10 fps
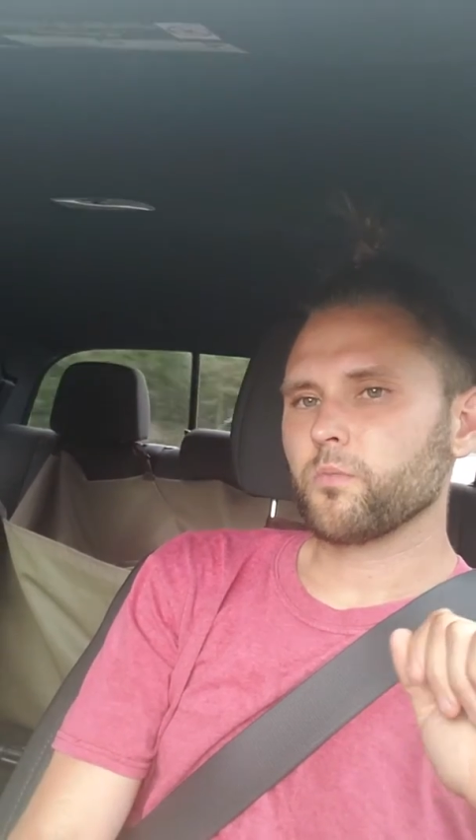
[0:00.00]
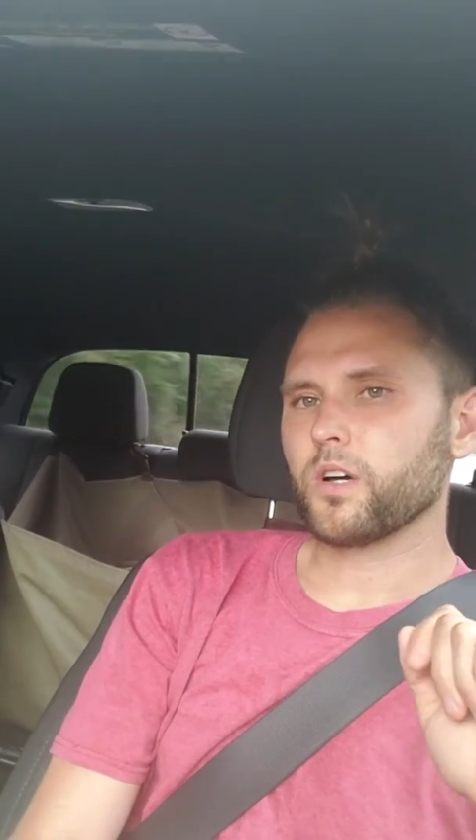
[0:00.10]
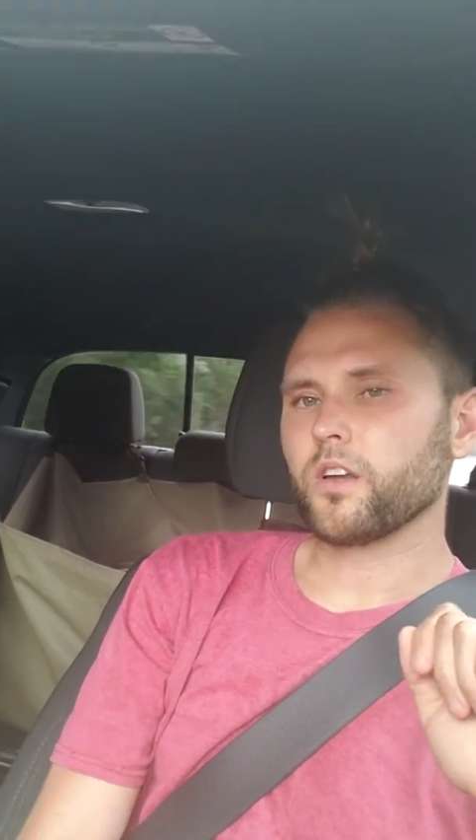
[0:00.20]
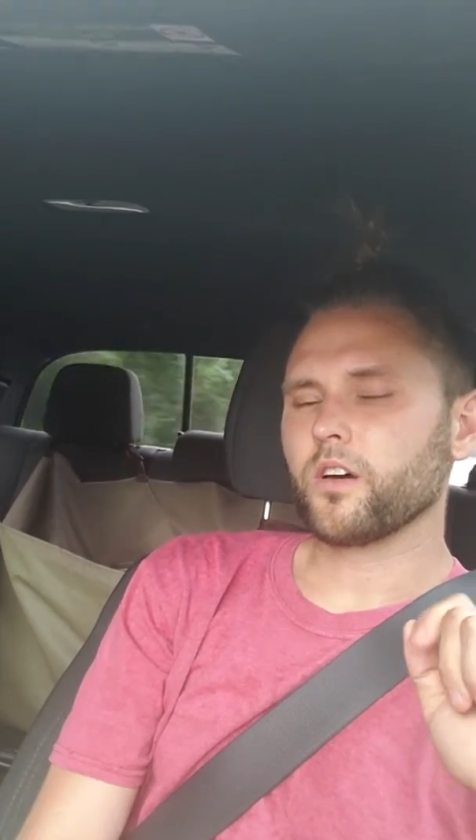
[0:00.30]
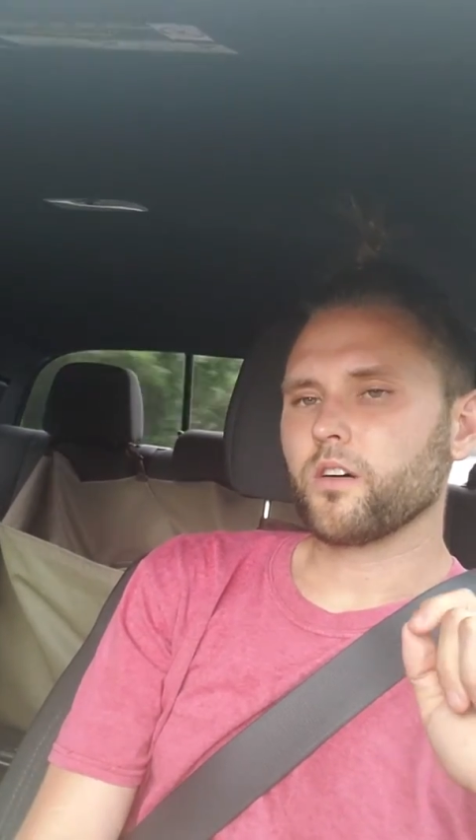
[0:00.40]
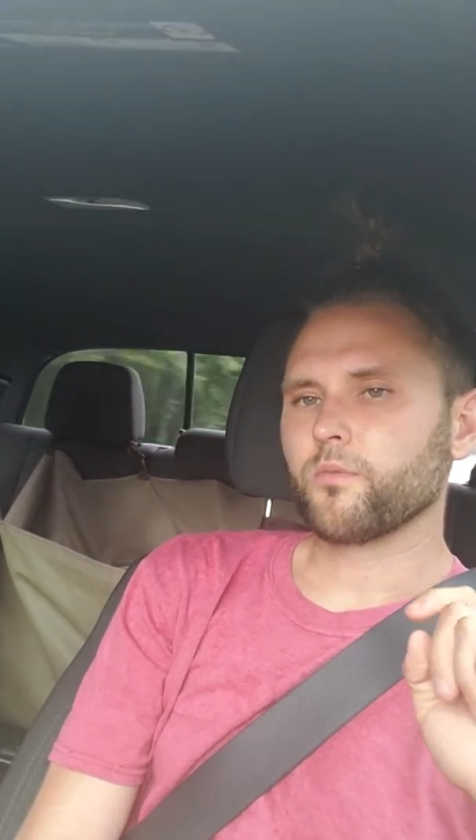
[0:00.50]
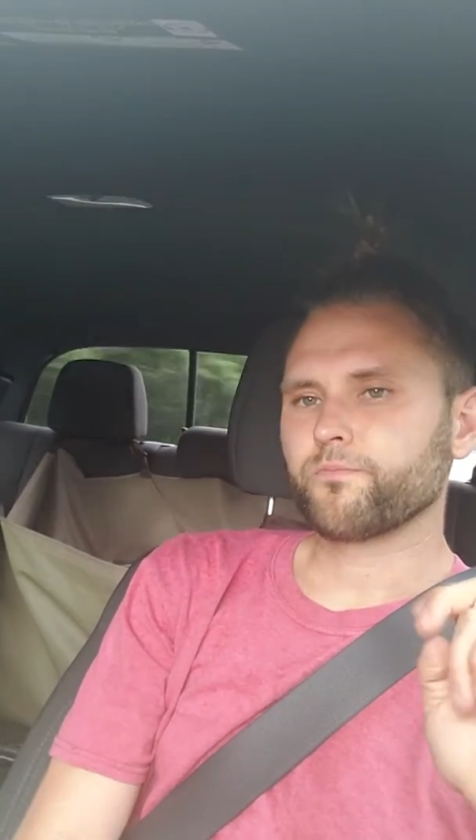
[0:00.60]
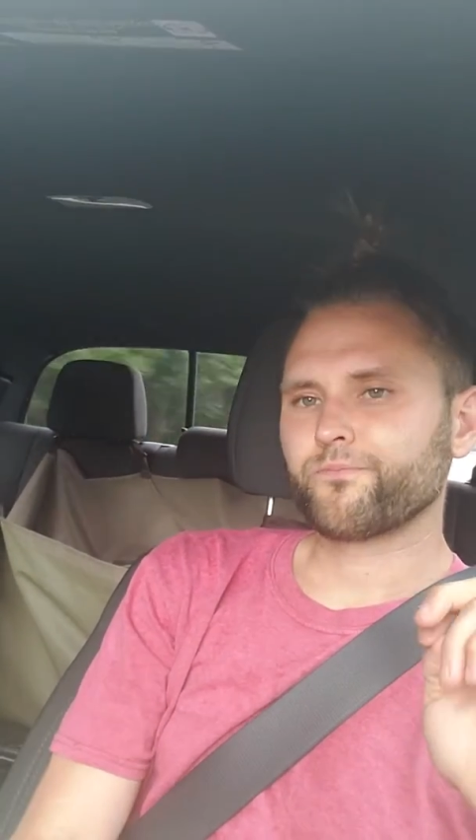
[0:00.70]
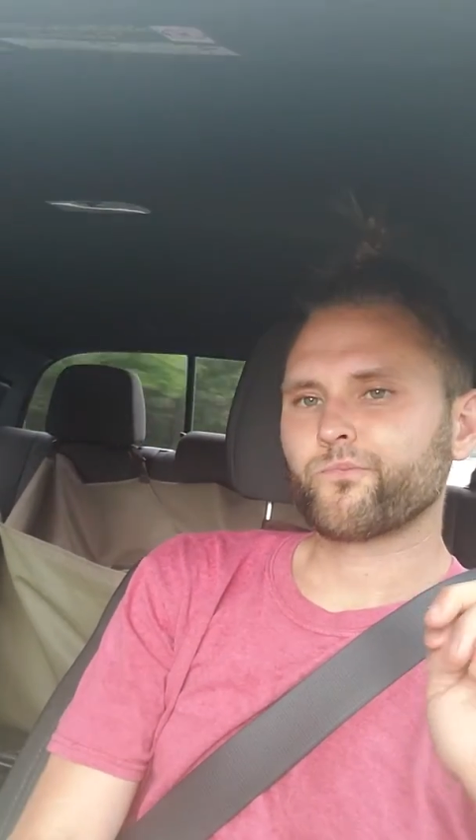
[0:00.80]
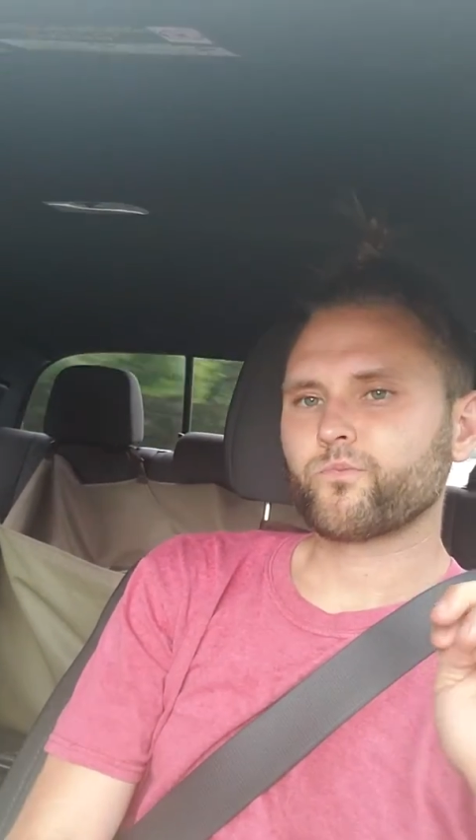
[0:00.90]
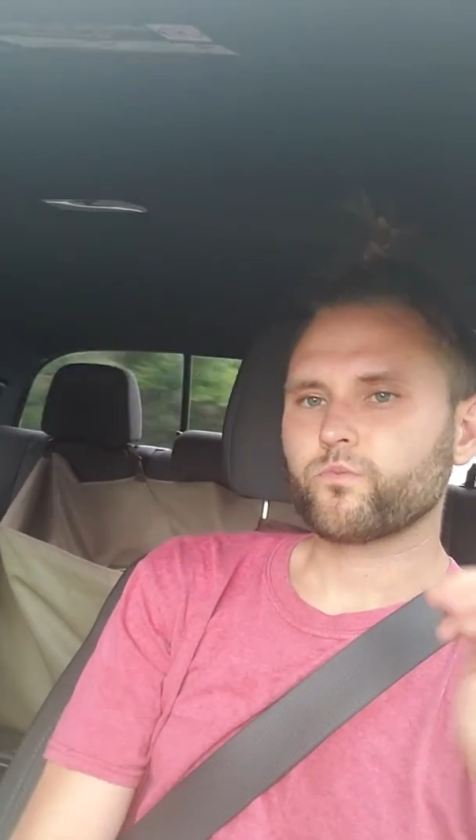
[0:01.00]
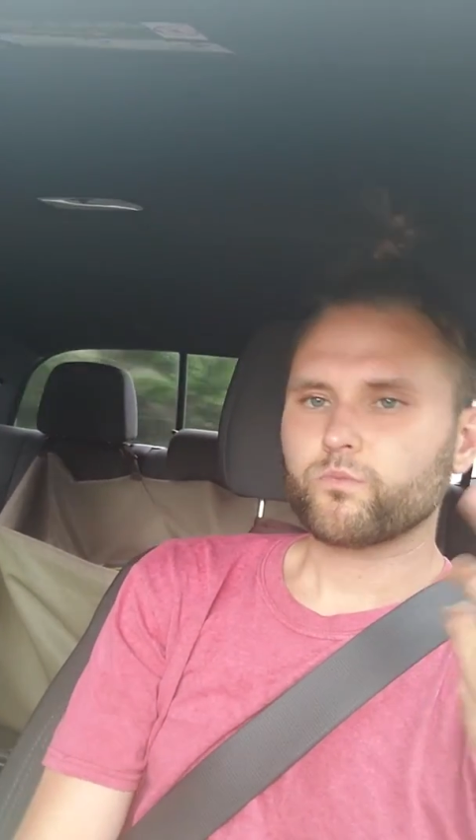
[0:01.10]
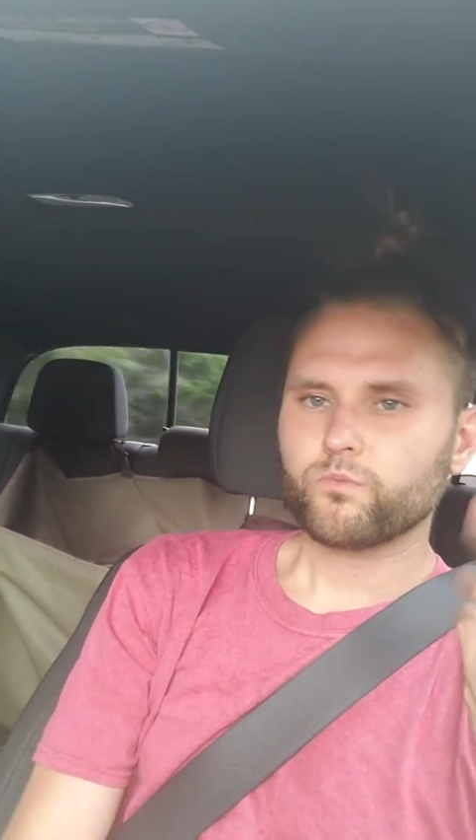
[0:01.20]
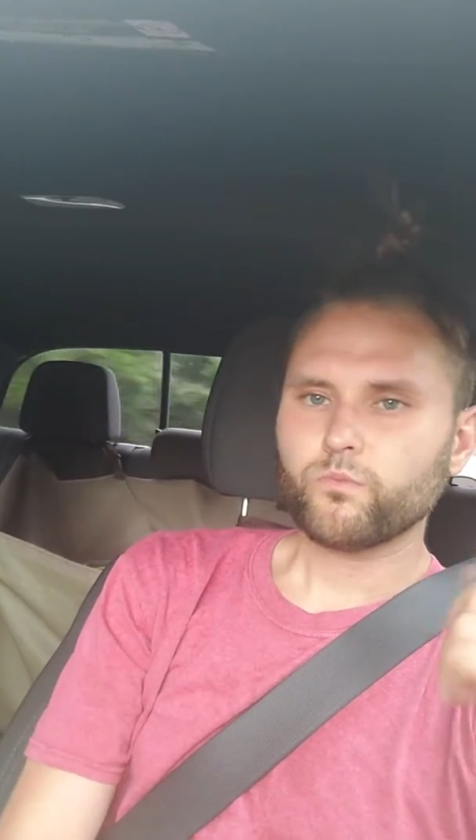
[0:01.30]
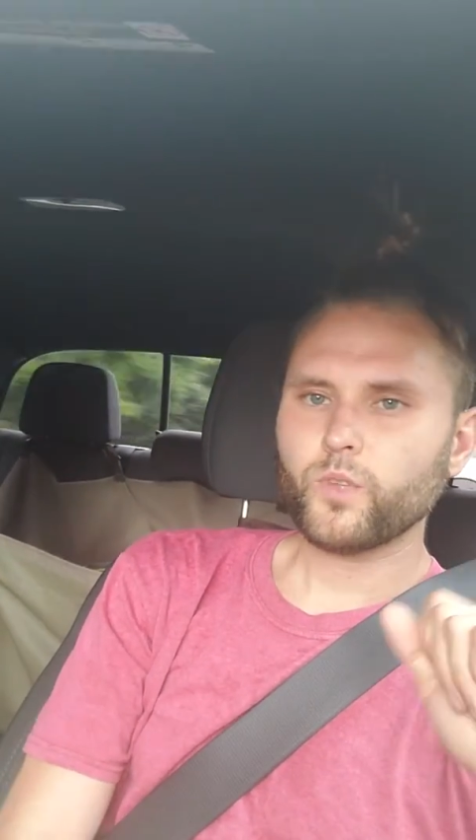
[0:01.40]
But um,
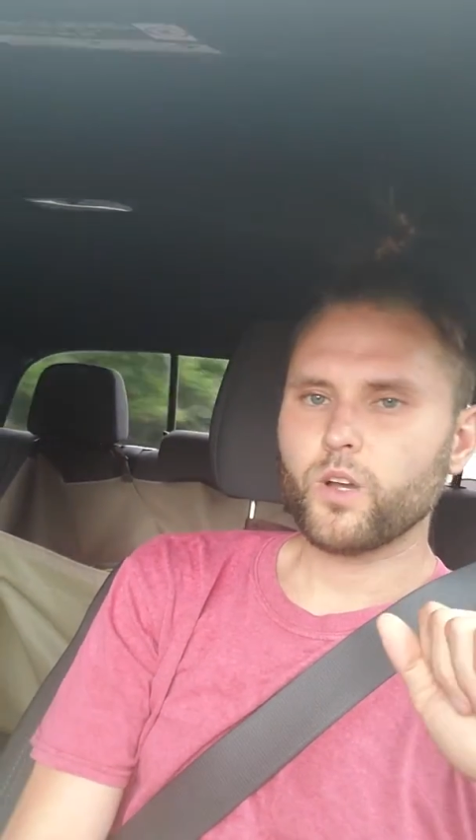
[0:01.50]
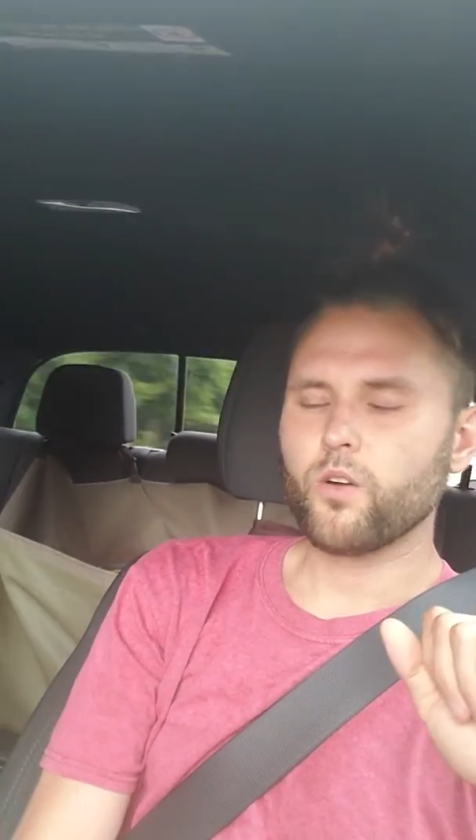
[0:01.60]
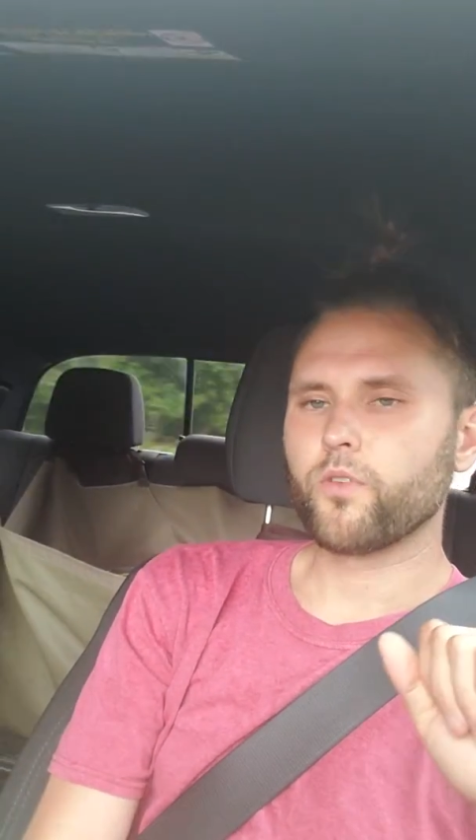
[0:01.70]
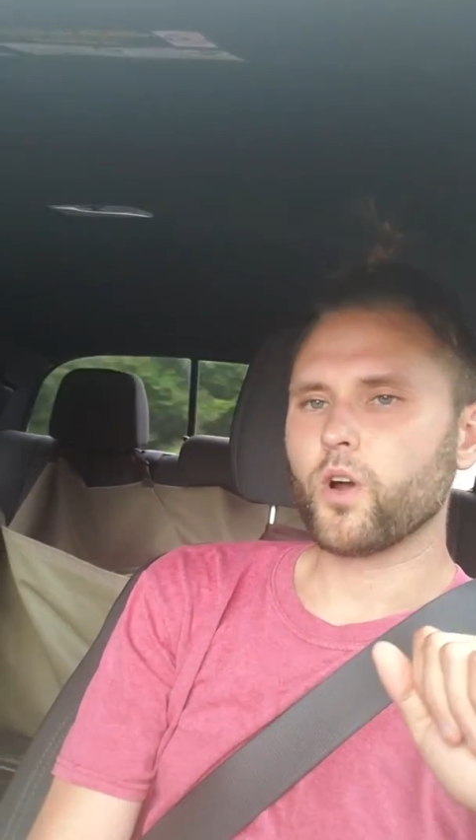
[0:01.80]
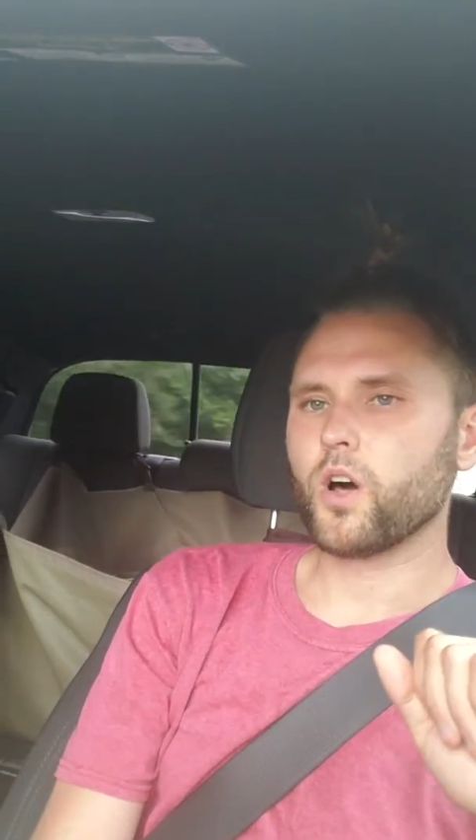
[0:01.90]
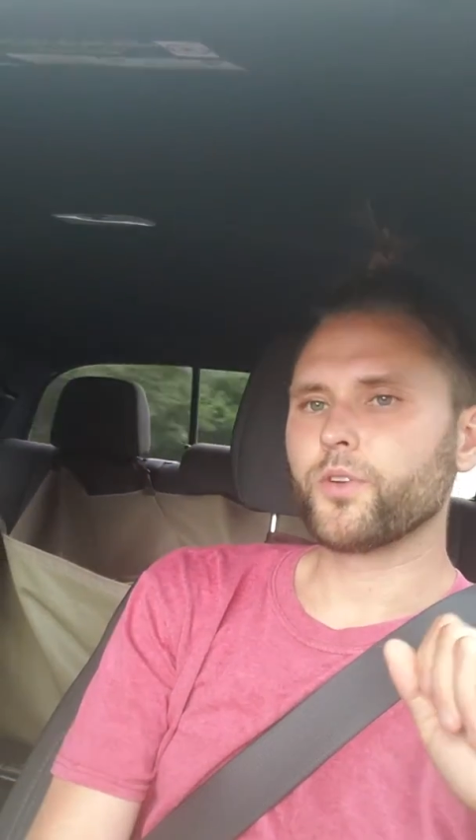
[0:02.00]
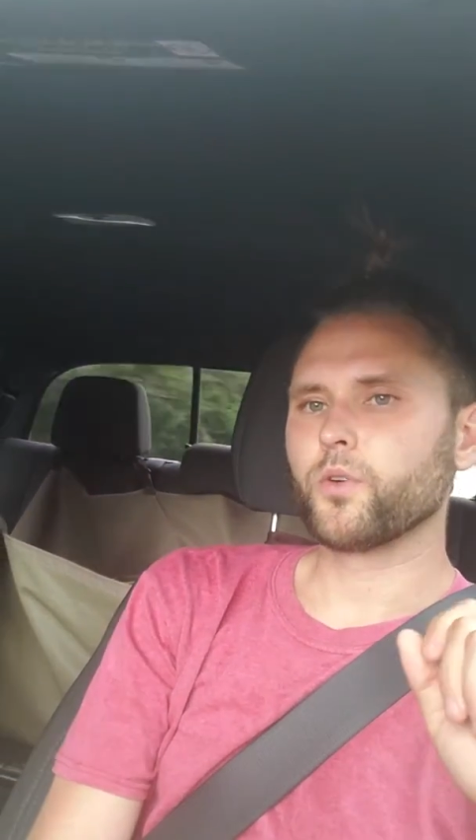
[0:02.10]
overall